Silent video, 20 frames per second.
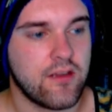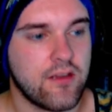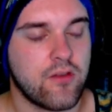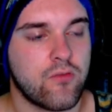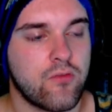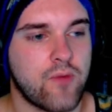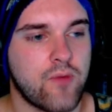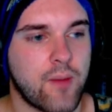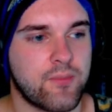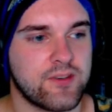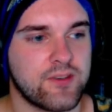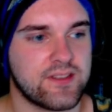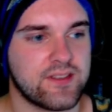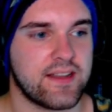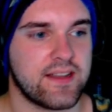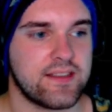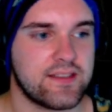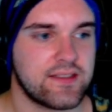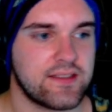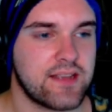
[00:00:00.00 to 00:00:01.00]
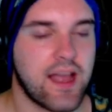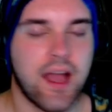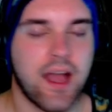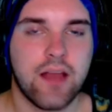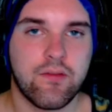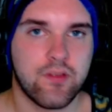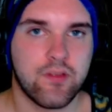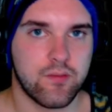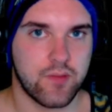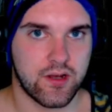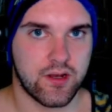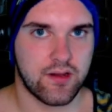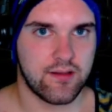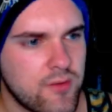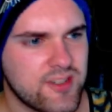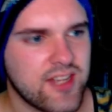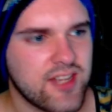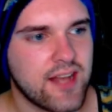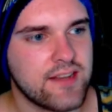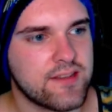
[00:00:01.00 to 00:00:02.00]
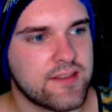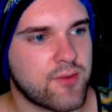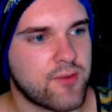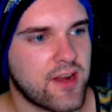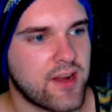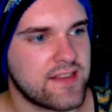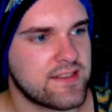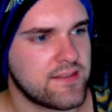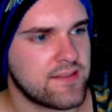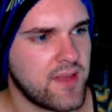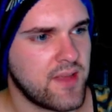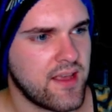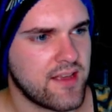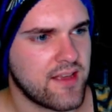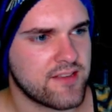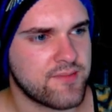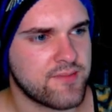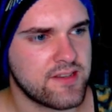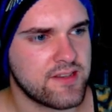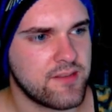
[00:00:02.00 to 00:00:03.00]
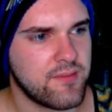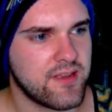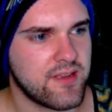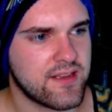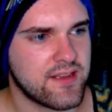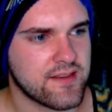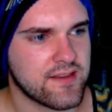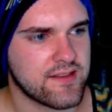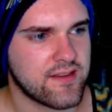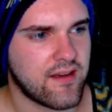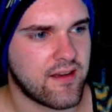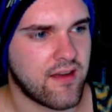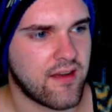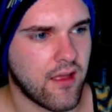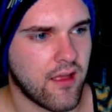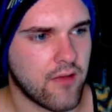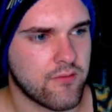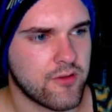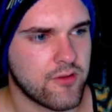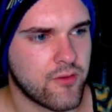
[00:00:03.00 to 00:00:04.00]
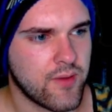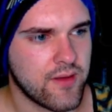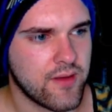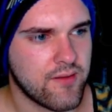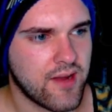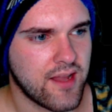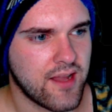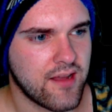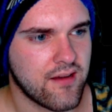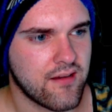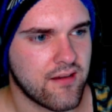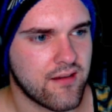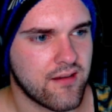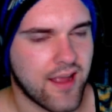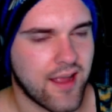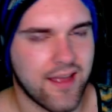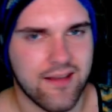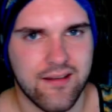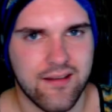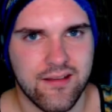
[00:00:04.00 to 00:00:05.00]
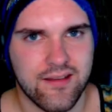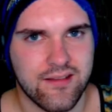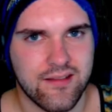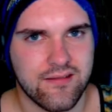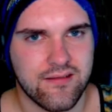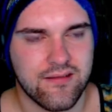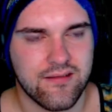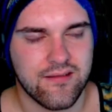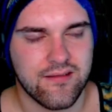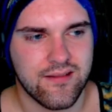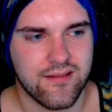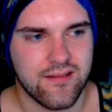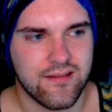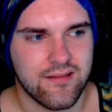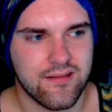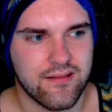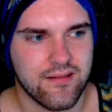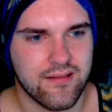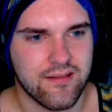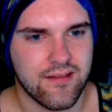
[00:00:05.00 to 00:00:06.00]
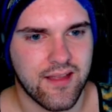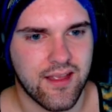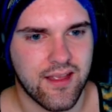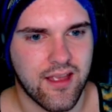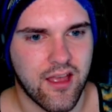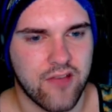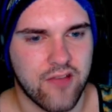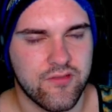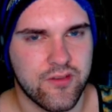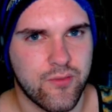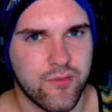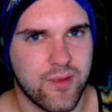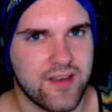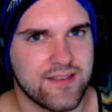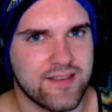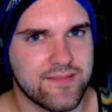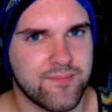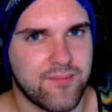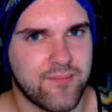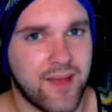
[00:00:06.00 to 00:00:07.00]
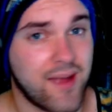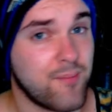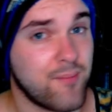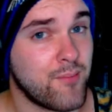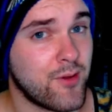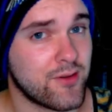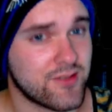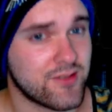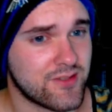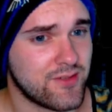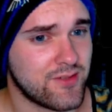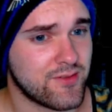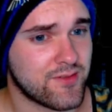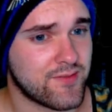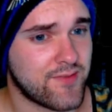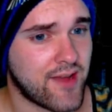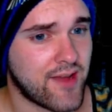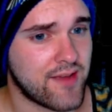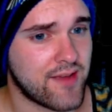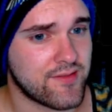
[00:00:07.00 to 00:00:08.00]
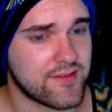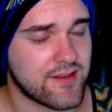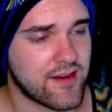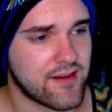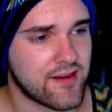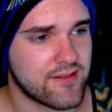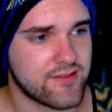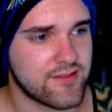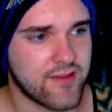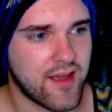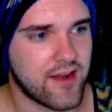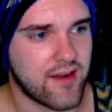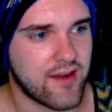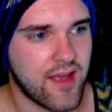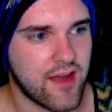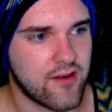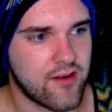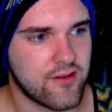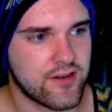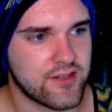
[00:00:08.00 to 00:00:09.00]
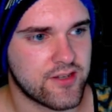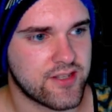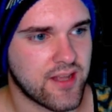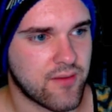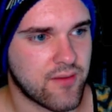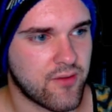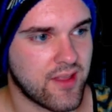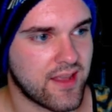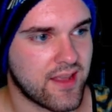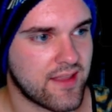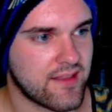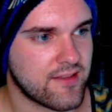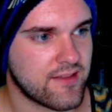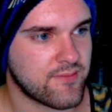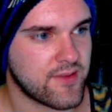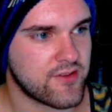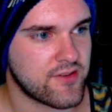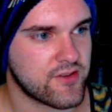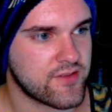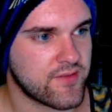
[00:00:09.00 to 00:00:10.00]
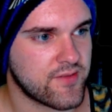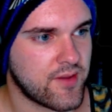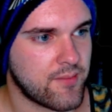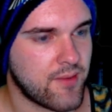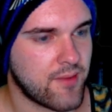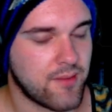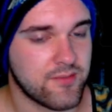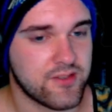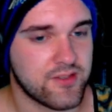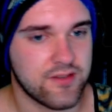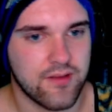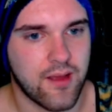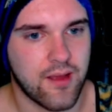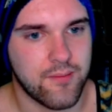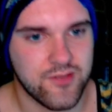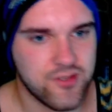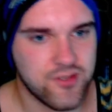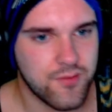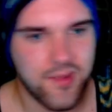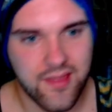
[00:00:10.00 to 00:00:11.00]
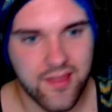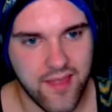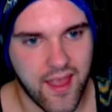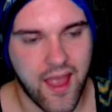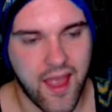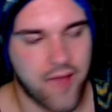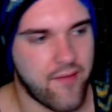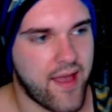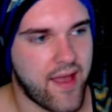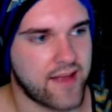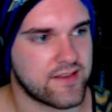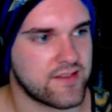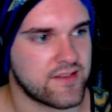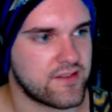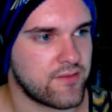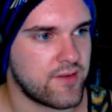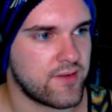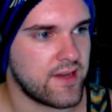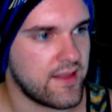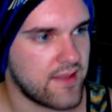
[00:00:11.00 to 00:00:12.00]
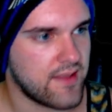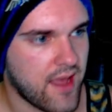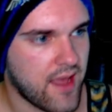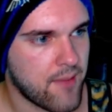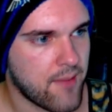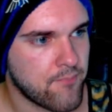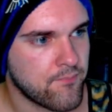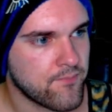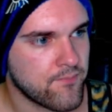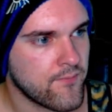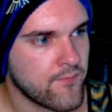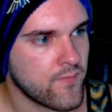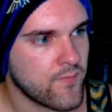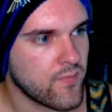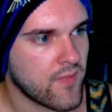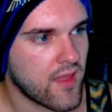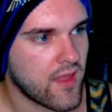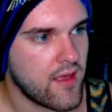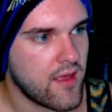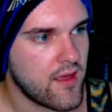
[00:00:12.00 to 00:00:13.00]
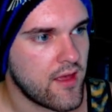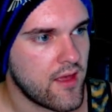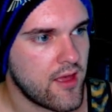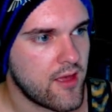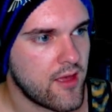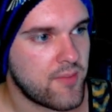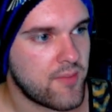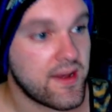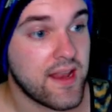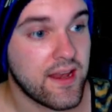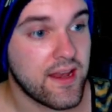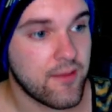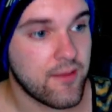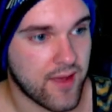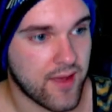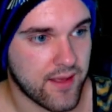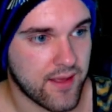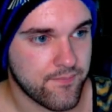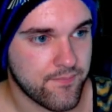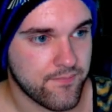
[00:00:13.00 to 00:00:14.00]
represents kind of in the middle. Kind of surprises me, especially because I saw Elven Queen right here and like Elven Queen is my most used five star, so I don't, I don't understand where they get these metrics from. I'm, assu I'm assuming they have access to it in the game. But anyway,